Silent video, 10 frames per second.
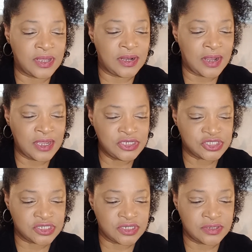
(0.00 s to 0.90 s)

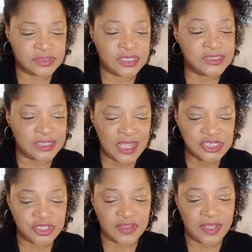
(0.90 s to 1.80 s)

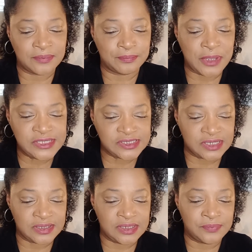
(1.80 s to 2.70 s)
Elijah that
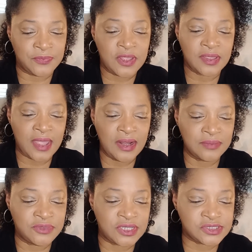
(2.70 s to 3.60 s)
basically
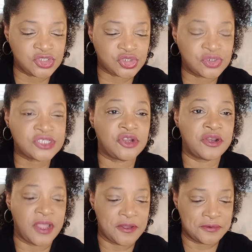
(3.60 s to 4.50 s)
Caleb doesn't trust her
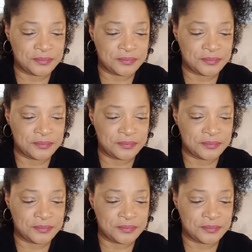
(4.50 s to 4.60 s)
now.